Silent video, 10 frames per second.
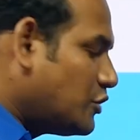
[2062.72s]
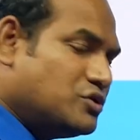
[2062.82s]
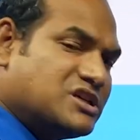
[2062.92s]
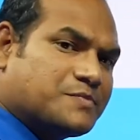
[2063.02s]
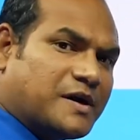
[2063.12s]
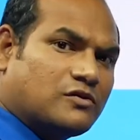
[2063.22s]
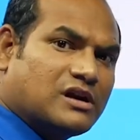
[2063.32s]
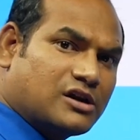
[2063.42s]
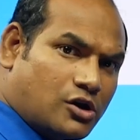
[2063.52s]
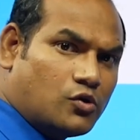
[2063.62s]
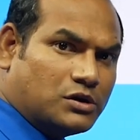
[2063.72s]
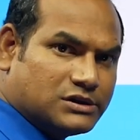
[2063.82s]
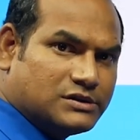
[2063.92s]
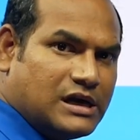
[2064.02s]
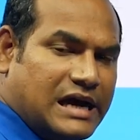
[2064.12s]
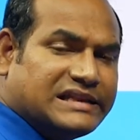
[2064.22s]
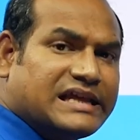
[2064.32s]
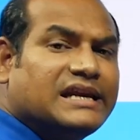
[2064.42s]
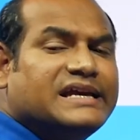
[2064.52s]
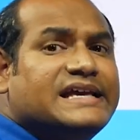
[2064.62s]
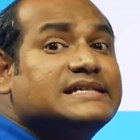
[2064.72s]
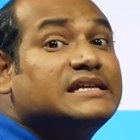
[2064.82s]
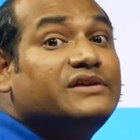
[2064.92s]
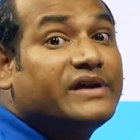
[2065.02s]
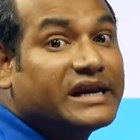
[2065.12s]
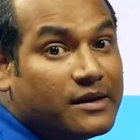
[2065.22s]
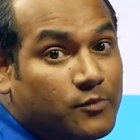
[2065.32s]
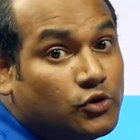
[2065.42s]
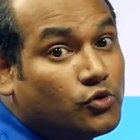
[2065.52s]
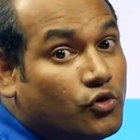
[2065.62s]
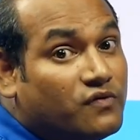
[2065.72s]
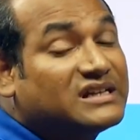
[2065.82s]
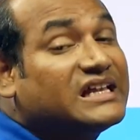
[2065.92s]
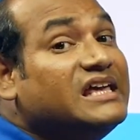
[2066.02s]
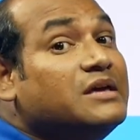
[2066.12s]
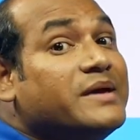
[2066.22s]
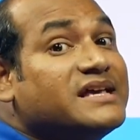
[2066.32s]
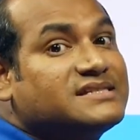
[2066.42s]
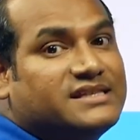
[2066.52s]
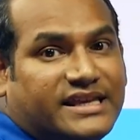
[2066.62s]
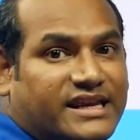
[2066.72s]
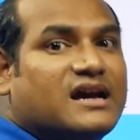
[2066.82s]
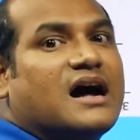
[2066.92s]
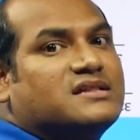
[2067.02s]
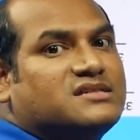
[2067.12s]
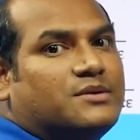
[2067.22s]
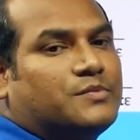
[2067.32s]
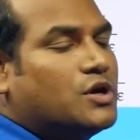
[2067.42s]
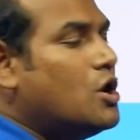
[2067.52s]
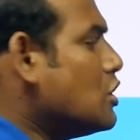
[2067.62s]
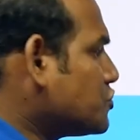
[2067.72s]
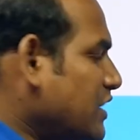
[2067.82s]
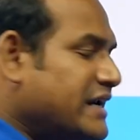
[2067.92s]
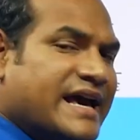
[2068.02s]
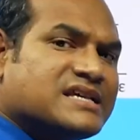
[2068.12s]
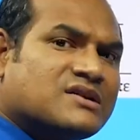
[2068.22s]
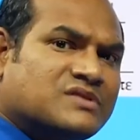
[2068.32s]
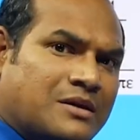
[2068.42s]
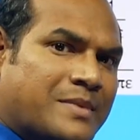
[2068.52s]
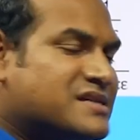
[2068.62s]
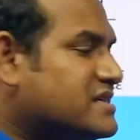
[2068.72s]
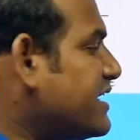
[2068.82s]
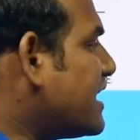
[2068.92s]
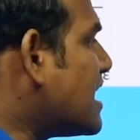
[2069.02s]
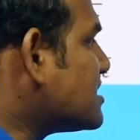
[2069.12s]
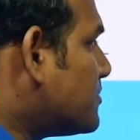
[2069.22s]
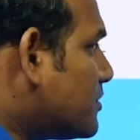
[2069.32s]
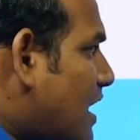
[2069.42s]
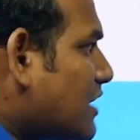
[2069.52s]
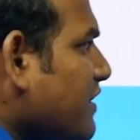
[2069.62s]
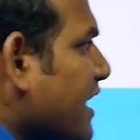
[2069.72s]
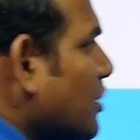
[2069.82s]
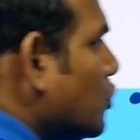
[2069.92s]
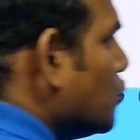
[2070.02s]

to this particular ground, then easily we can able to go for the image theory concept. So in case of the image theory concept, what we can